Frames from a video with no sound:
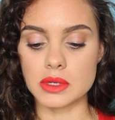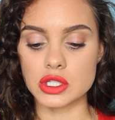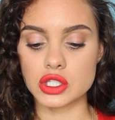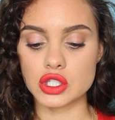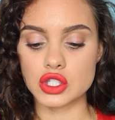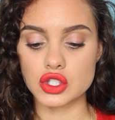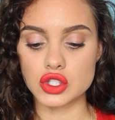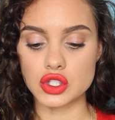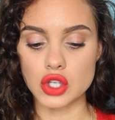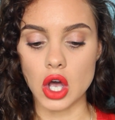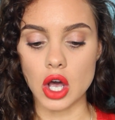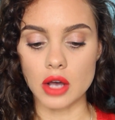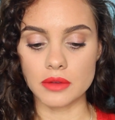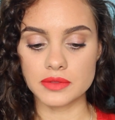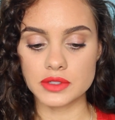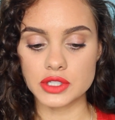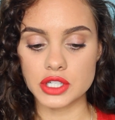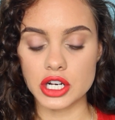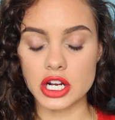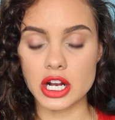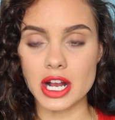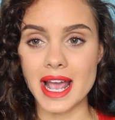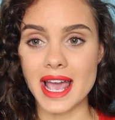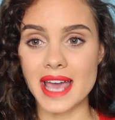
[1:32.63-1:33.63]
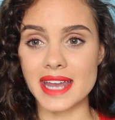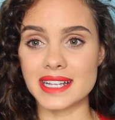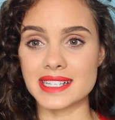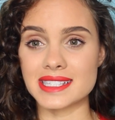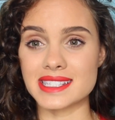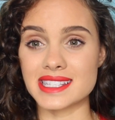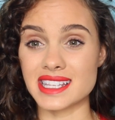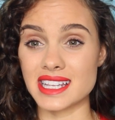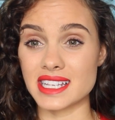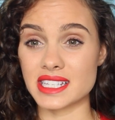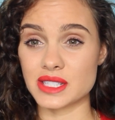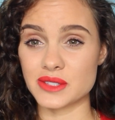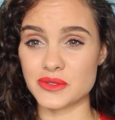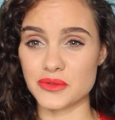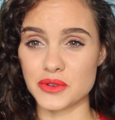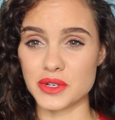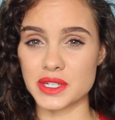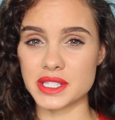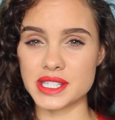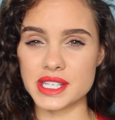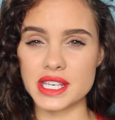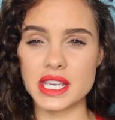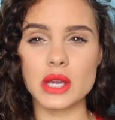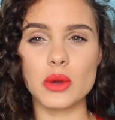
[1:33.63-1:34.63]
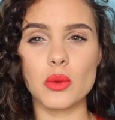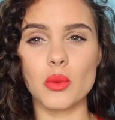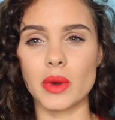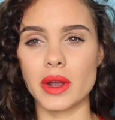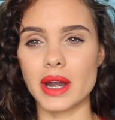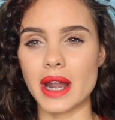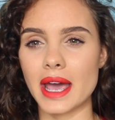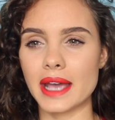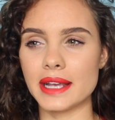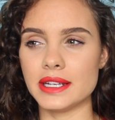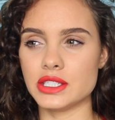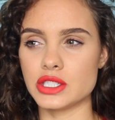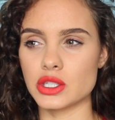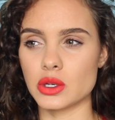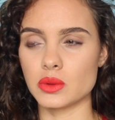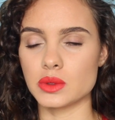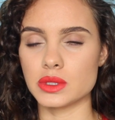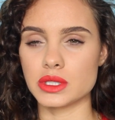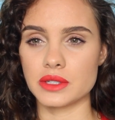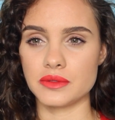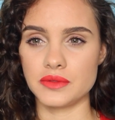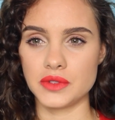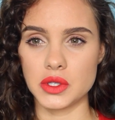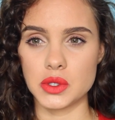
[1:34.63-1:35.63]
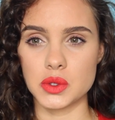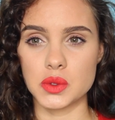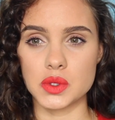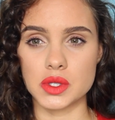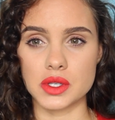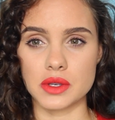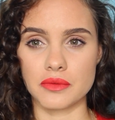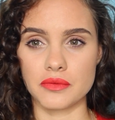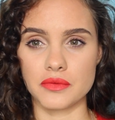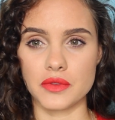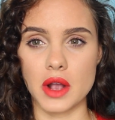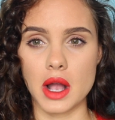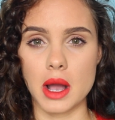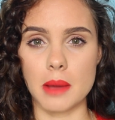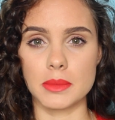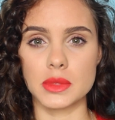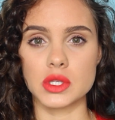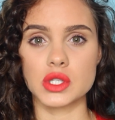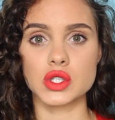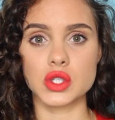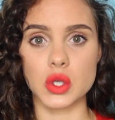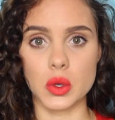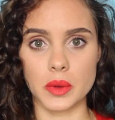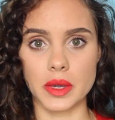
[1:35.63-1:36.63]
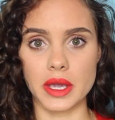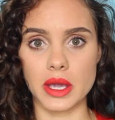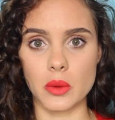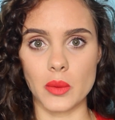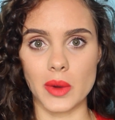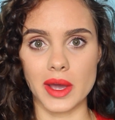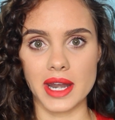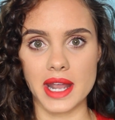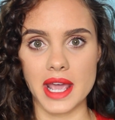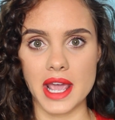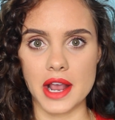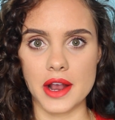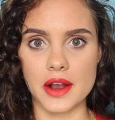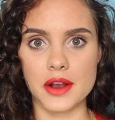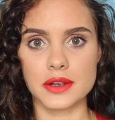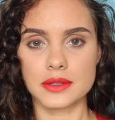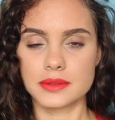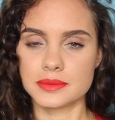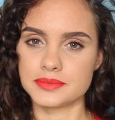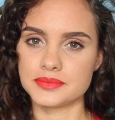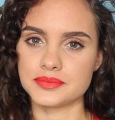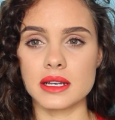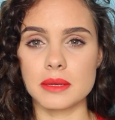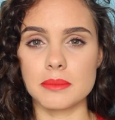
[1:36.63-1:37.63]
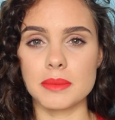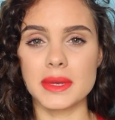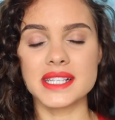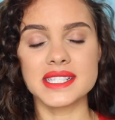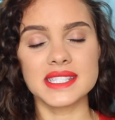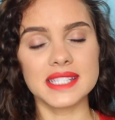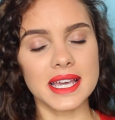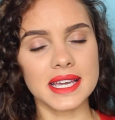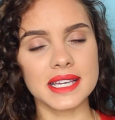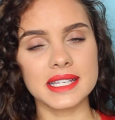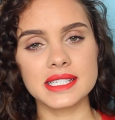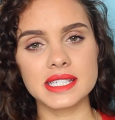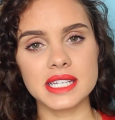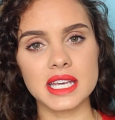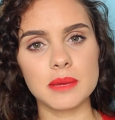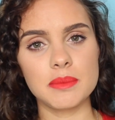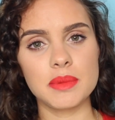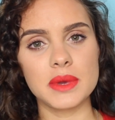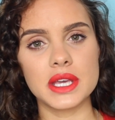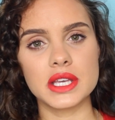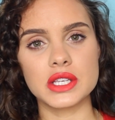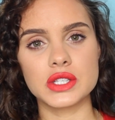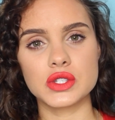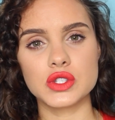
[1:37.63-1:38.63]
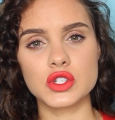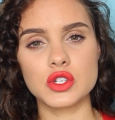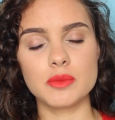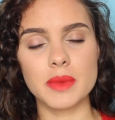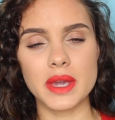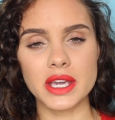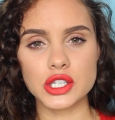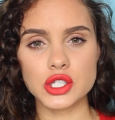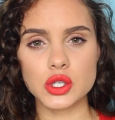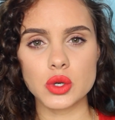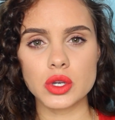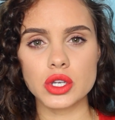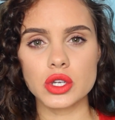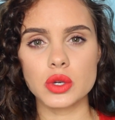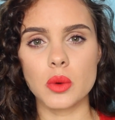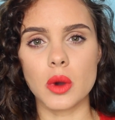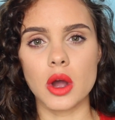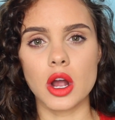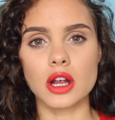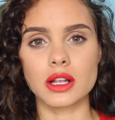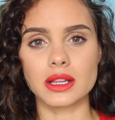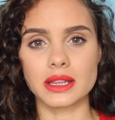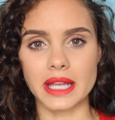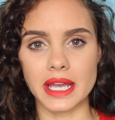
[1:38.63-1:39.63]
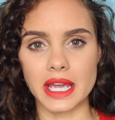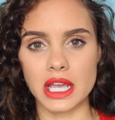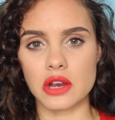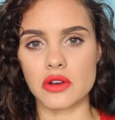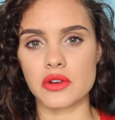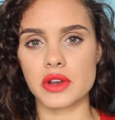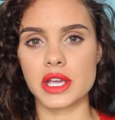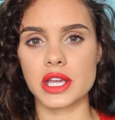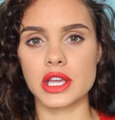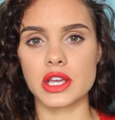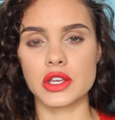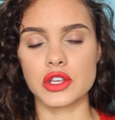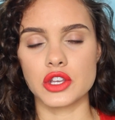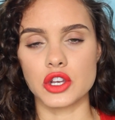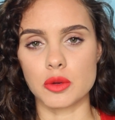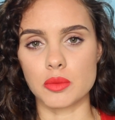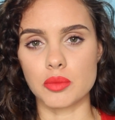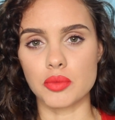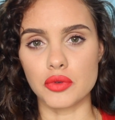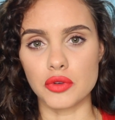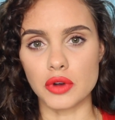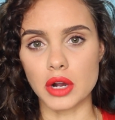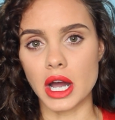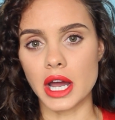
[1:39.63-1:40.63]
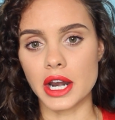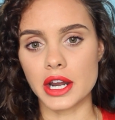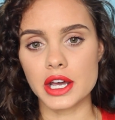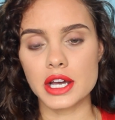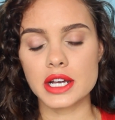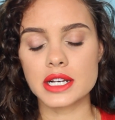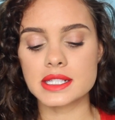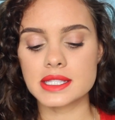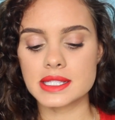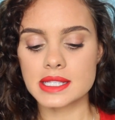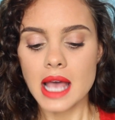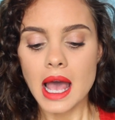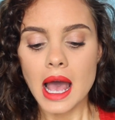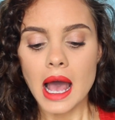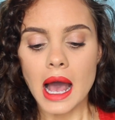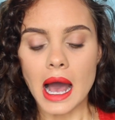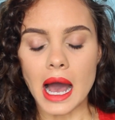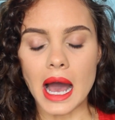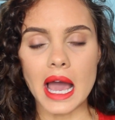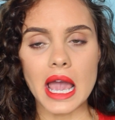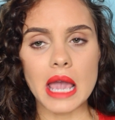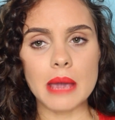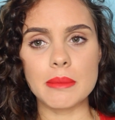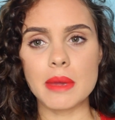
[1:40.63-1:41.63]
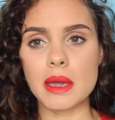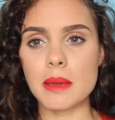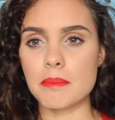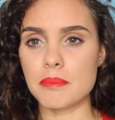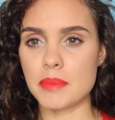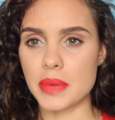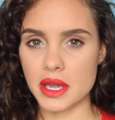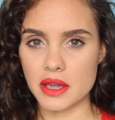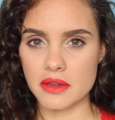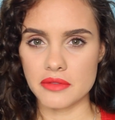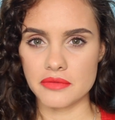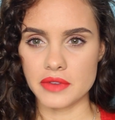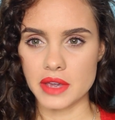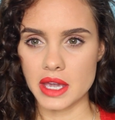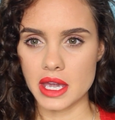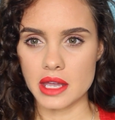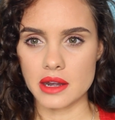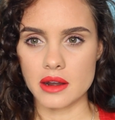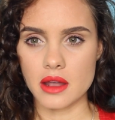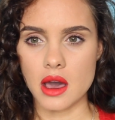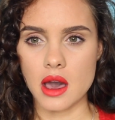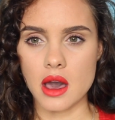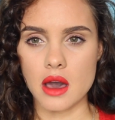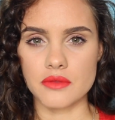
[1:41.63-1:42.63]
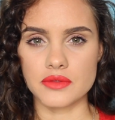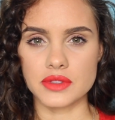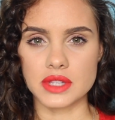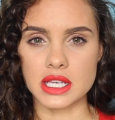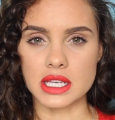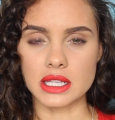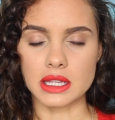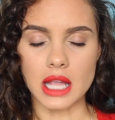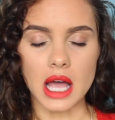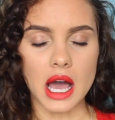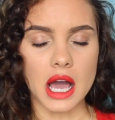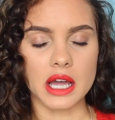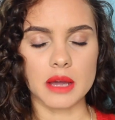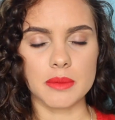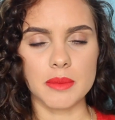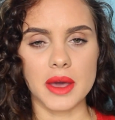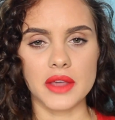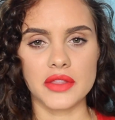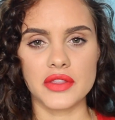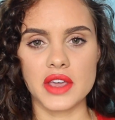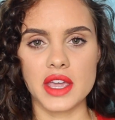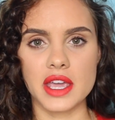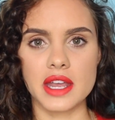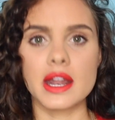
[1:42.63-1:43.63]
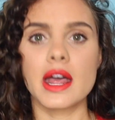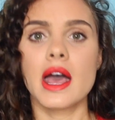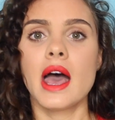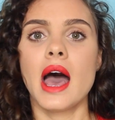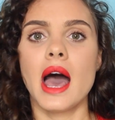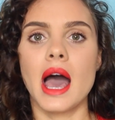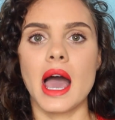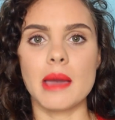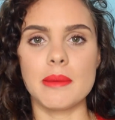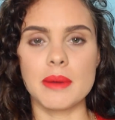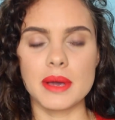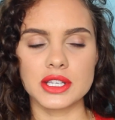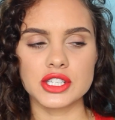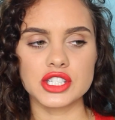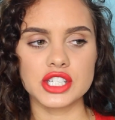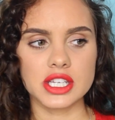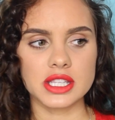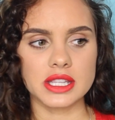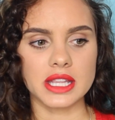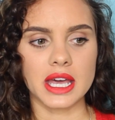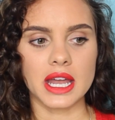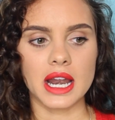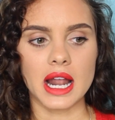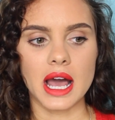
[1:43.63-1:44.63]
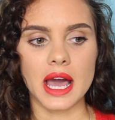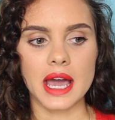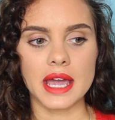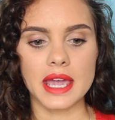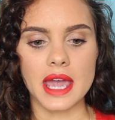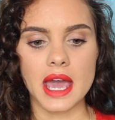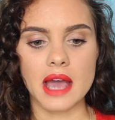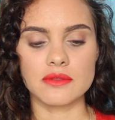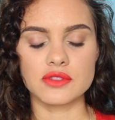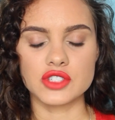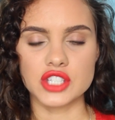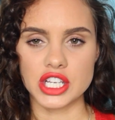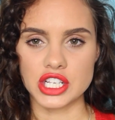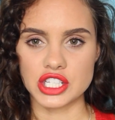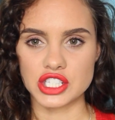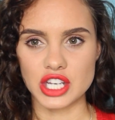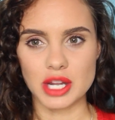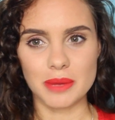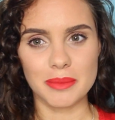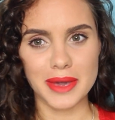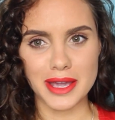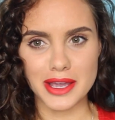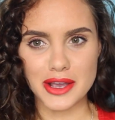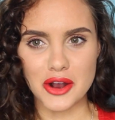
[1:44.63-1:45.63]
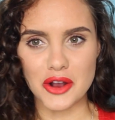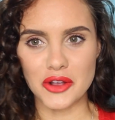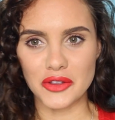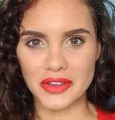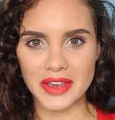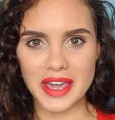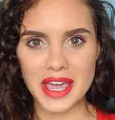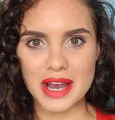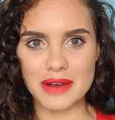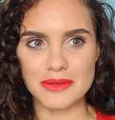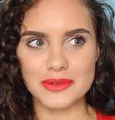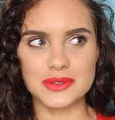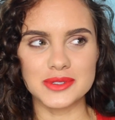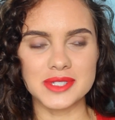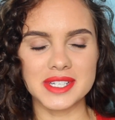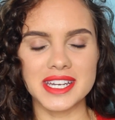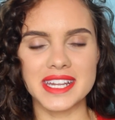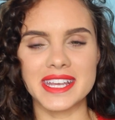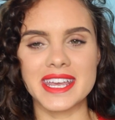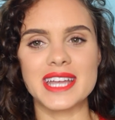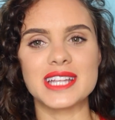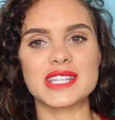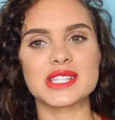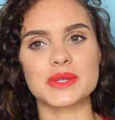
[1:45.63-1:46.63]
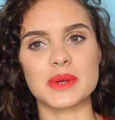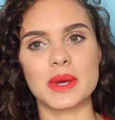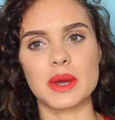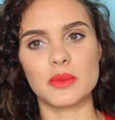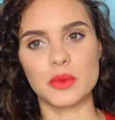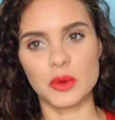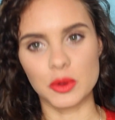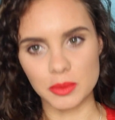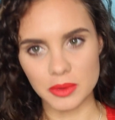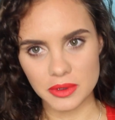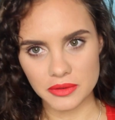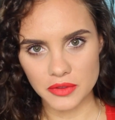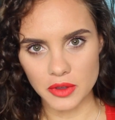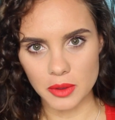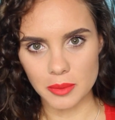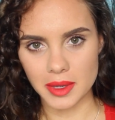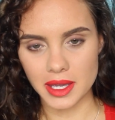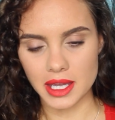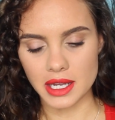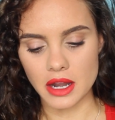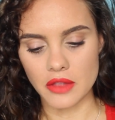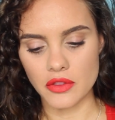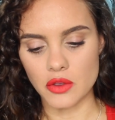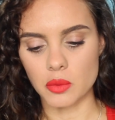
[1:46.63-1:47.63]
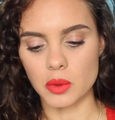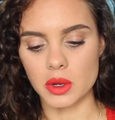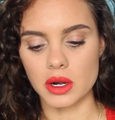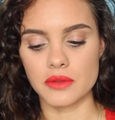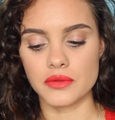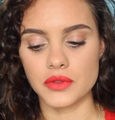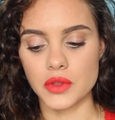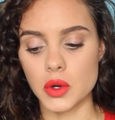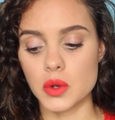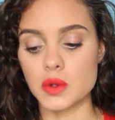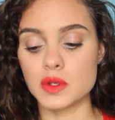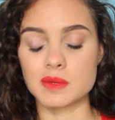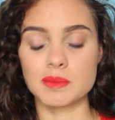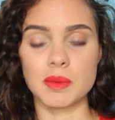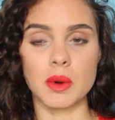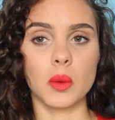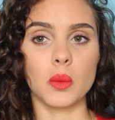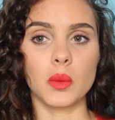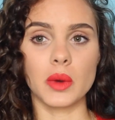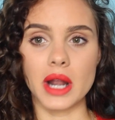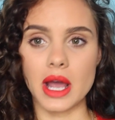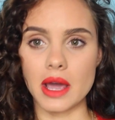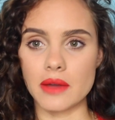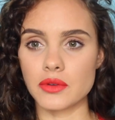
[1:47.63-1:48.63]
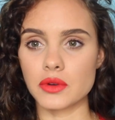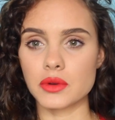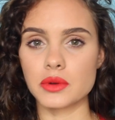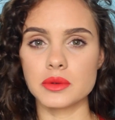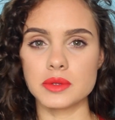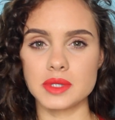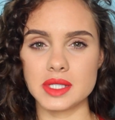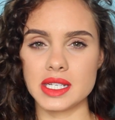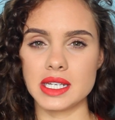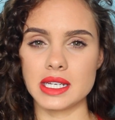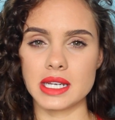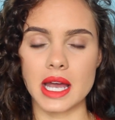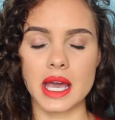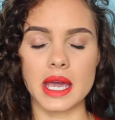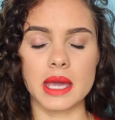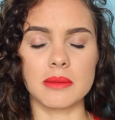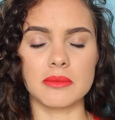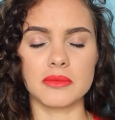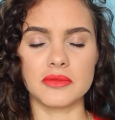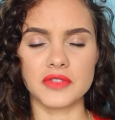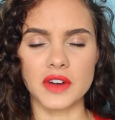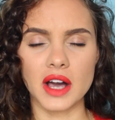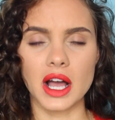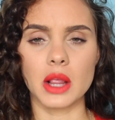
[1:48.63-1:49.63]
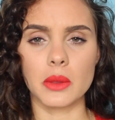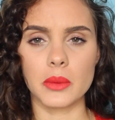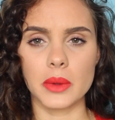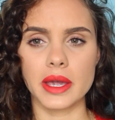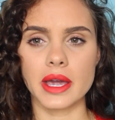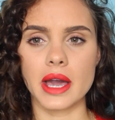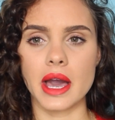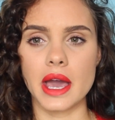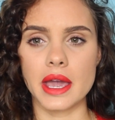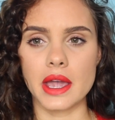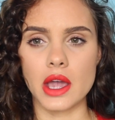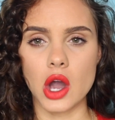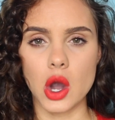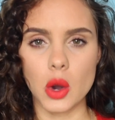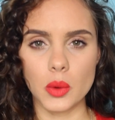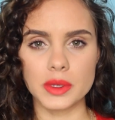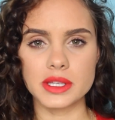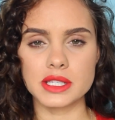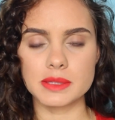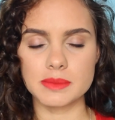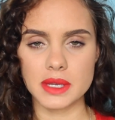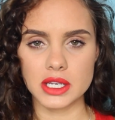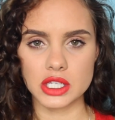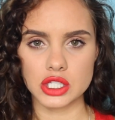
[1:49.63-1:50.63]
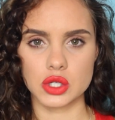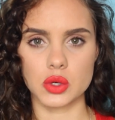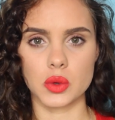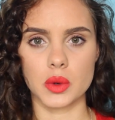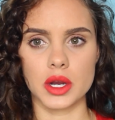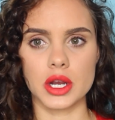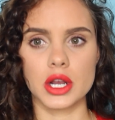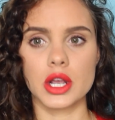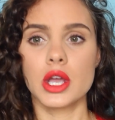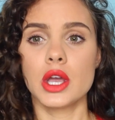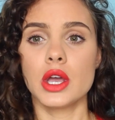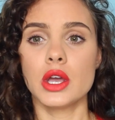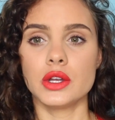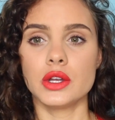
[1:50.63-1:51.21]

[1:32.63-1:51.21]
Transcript: softer and it's less frizzy when I don't diffuse from soaking wet hair. My second tip is to make sure you are layering your products. I am a big fan of the lock method. I mentioned that I have changed up my curly hair routine again, so I will be filming another one of those, but whatever routine I am following, I always make sure